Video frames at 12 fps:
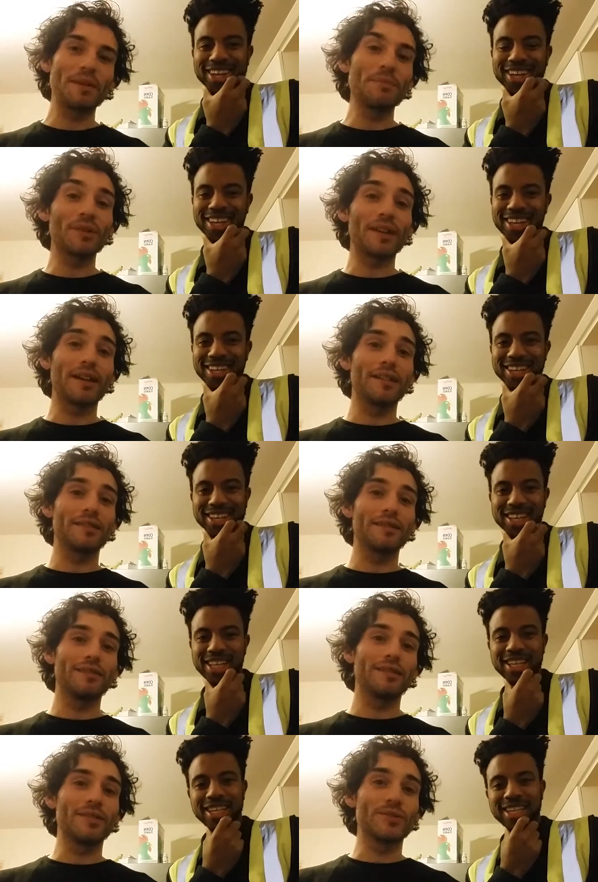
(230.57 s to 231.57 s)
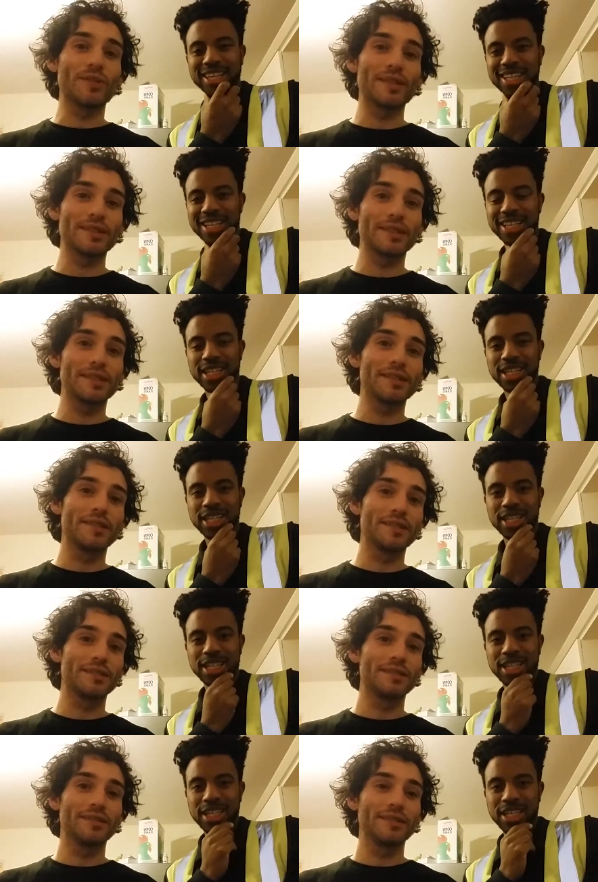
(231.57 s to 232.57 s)
Speaker 1: people get interested
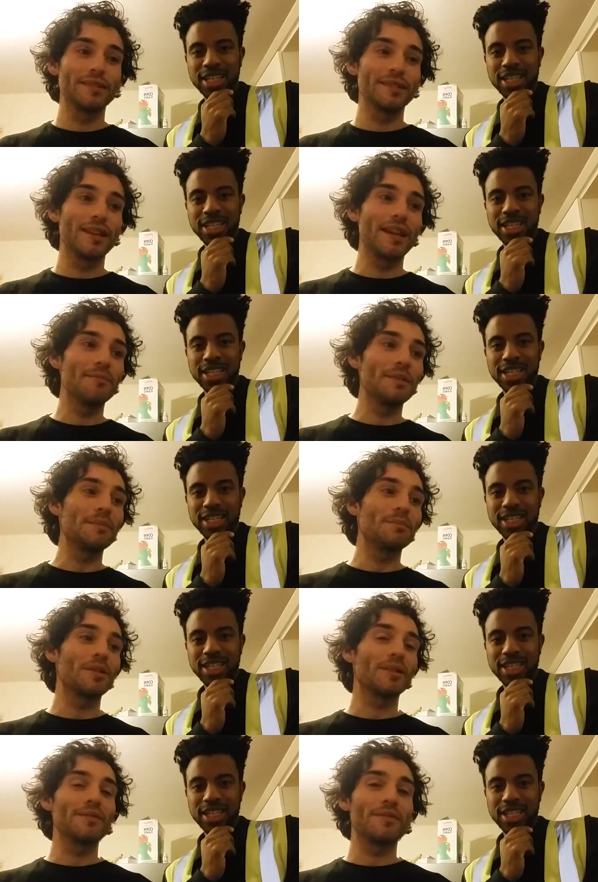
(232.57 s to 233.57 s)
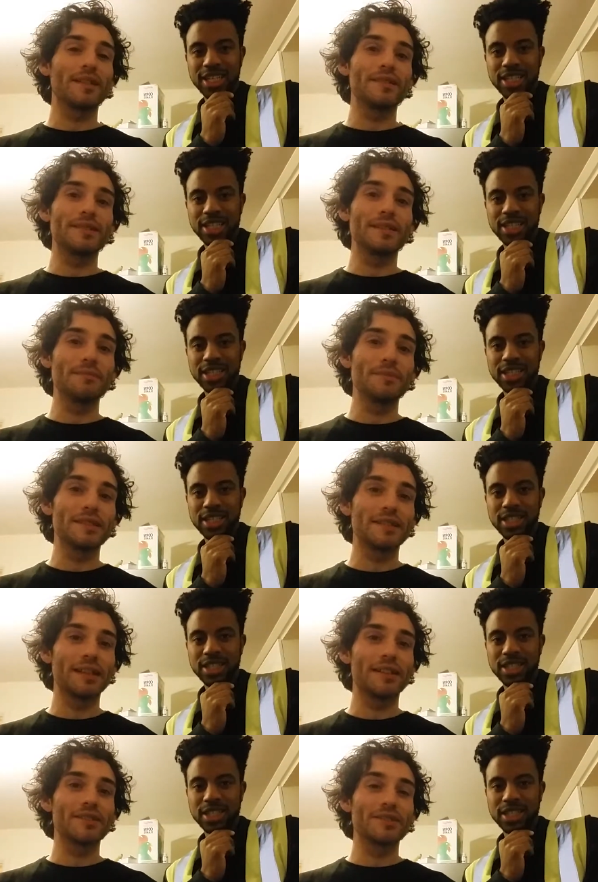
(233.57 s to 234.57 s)
in people if they see
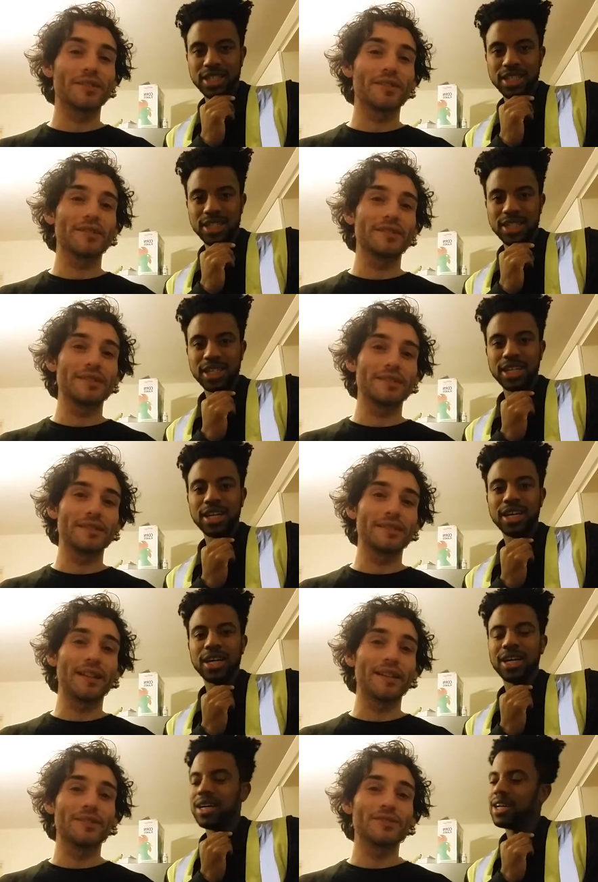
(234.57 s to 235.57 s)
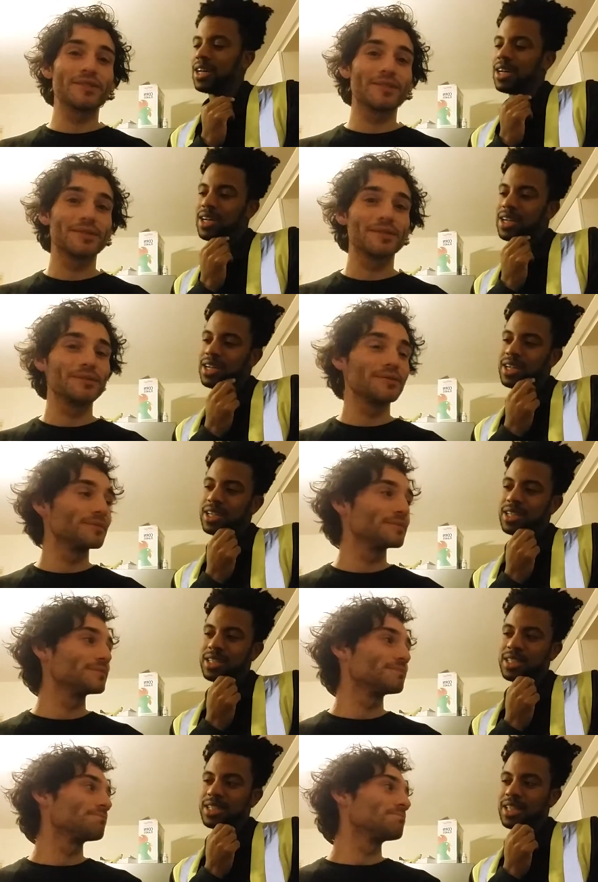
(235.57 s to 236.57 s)
mysterious all those layers.
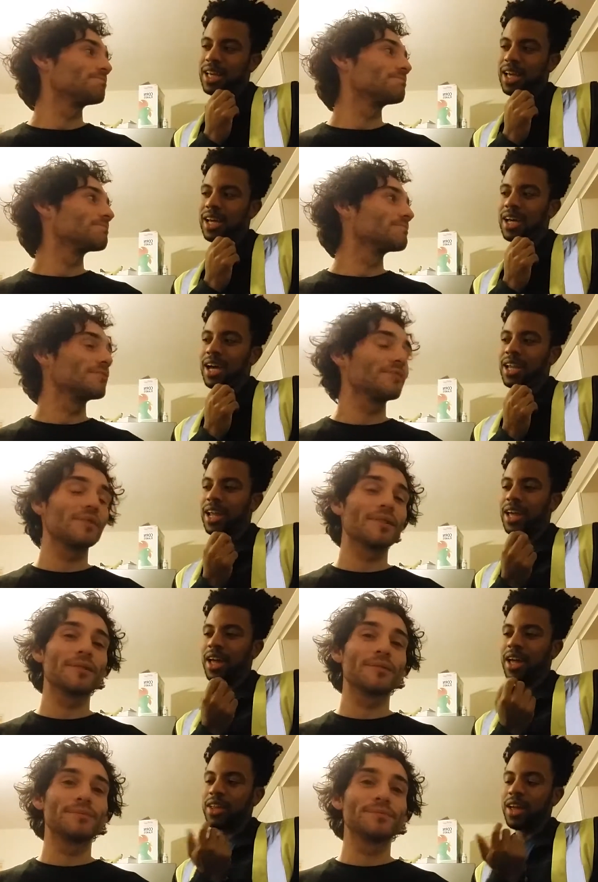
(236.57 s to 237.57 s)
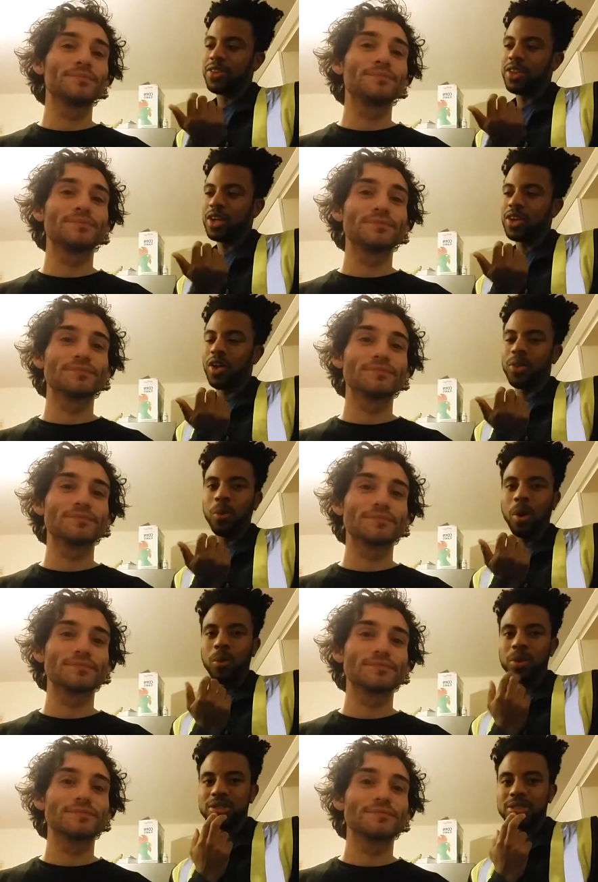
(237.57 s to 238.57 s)
Speaker 2: Yeah, and I, I think another
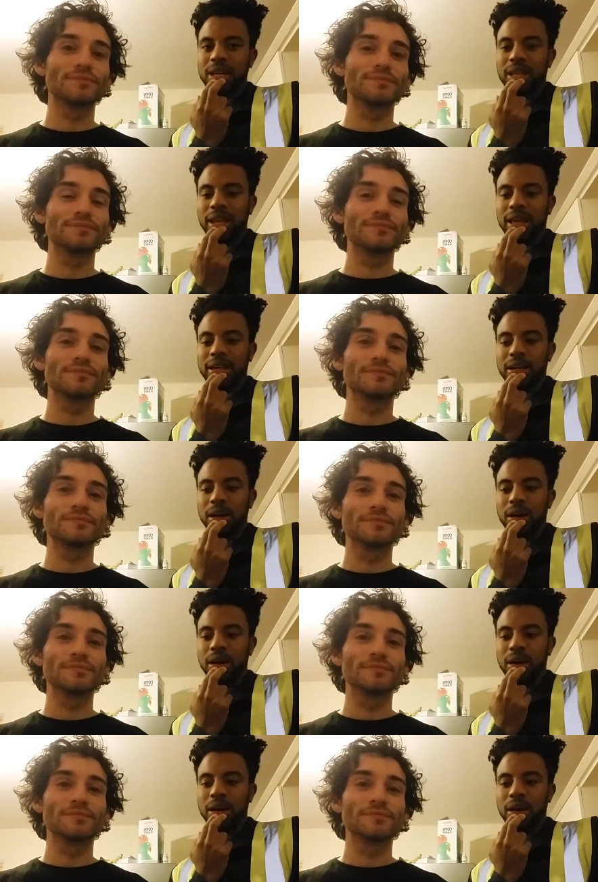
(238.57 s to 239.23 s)
one was that like